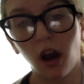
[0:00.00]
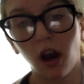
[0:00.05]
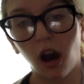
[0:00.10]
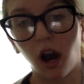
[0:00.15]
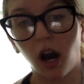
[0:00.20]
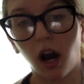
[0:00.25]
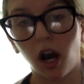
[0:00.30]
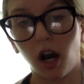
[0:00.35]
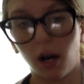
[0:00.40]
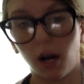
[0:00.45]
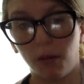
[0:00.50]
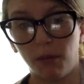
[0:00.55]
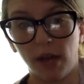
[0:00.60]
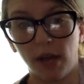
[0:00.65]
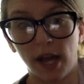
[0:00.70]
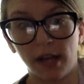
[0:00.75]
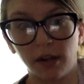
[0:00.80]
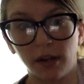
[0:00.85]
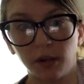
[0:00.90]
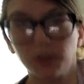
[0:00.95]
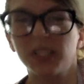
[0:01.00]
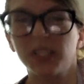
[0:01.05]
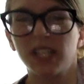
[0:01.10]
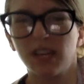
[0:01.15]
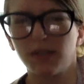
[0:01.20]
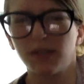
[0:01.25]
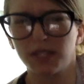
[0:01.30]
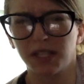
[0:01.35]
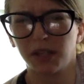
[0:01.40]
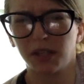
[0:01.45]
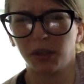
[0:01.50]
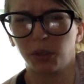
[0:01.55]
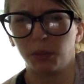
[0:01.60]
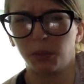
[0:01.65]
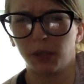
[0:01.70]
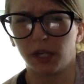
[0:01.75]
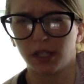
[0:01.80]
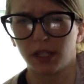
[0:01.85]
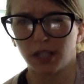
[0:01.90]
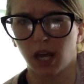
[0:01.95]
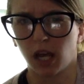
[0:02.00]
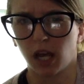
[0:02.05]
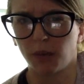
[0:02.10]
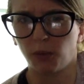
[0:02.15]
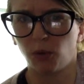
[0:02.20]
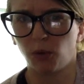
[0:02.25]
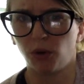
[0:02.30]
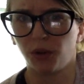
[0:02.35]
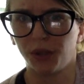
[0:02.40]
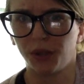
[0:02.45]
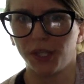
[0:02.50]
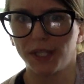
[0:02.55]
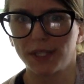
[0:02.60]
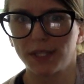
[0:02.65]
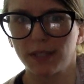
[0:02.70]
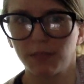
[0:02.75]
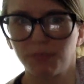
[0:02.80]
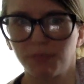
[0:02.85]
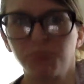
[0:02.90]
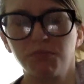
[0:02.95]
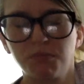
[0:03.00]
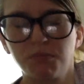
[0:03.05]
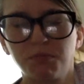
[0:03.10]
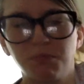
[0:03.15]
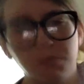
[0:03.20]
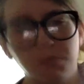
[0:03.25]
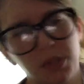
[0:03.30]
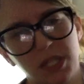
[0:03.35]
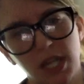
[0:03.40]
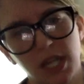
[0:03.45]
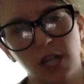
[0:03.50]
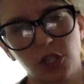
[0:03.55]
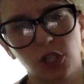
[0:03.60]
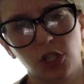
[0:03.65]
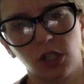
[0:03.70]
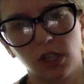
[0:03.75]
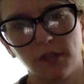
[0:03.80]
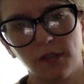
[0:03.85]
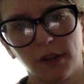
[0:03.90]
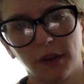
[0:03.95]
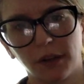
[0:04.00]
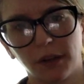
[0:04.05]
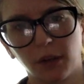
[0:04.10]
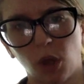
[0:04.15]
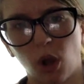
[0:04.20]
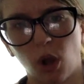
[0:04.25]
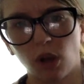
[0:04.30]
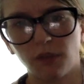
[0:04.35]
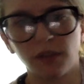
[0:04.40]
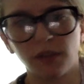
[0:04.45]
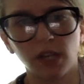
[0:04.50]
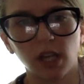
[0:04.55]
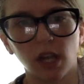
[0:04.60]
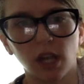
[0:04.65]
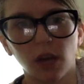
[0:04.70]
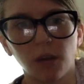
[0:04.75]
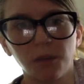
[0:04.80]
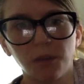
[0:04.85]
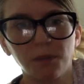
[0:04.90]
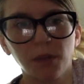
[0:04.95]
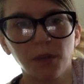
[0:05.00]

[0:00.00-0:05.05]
and it'll save us a little bit of time on this potentially very long video.